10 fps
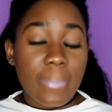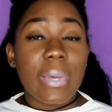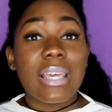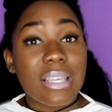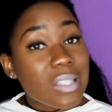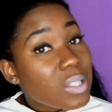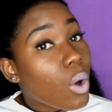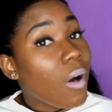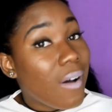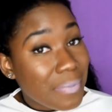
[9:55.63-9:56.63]
it is
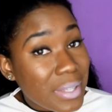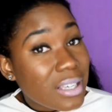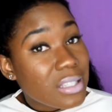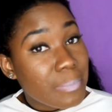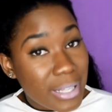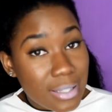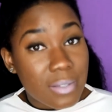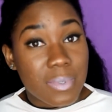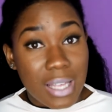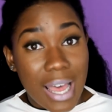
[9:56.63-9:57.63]
on the
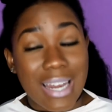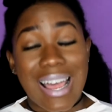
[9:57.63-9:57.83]
expensive side.